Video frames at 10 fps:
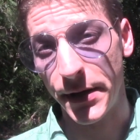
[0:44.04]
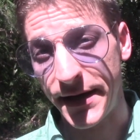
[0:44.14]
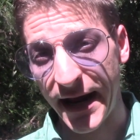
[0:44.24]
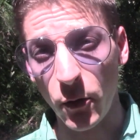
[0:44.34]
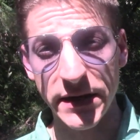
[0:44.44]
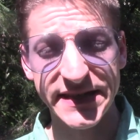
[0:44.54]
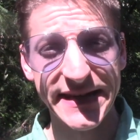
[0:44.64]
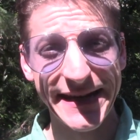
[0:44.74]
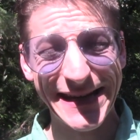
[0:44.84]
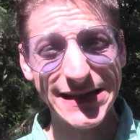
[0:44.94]
now we
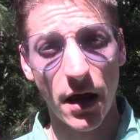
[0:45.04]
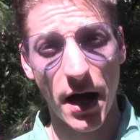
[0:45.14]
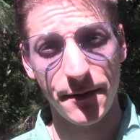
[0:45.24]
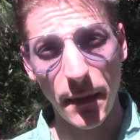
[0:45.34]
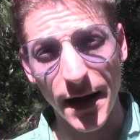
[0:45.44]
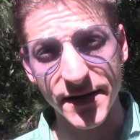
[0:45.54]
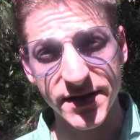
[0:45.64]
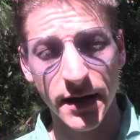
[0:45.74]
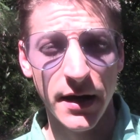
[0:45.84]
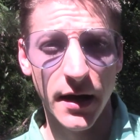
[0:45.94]
see Elon
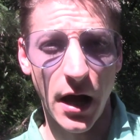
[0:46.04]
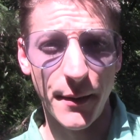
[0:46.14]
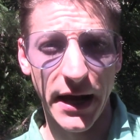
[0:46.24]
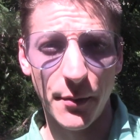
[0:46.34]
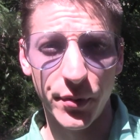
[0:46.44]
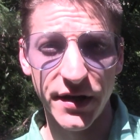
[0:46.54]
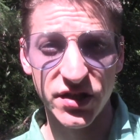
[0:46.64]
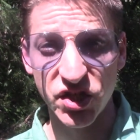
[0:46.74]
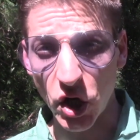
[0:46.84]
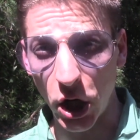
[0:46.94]
Musk coming up with his
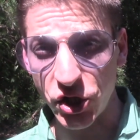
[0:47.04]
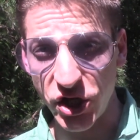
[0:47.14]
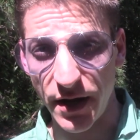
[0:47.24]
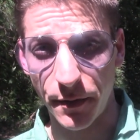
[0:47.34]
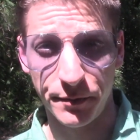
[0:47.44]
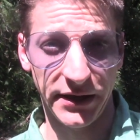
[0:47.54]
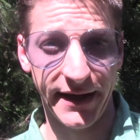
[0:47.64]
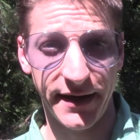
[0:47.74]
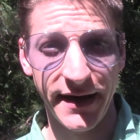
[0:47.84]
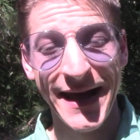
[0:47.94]
Starship
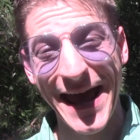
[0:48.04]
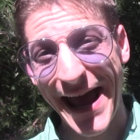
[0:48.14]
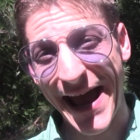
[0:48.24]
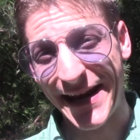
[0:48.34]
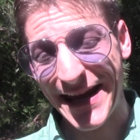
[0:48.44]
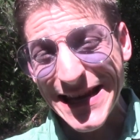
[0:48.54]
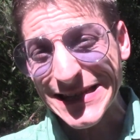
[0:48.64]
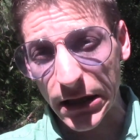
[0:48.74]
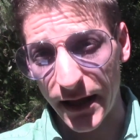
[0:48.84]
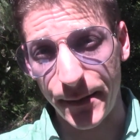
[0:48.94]
plan, and he's
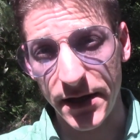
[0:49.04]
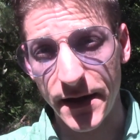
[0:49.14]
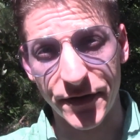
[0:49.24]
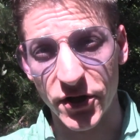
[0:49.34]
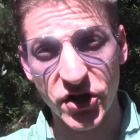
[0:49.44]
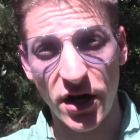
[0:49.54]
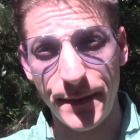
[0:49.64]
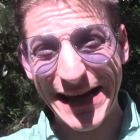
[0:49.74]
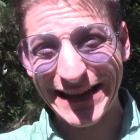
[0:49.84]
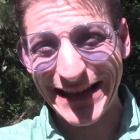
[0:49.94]
claiming that there's going to
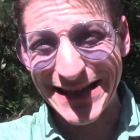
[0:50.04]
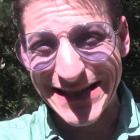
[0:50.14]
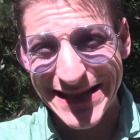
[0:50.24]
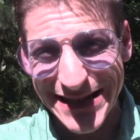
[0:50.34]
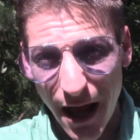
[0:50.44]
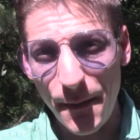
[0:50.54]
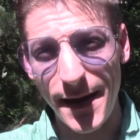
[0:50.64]
be at least some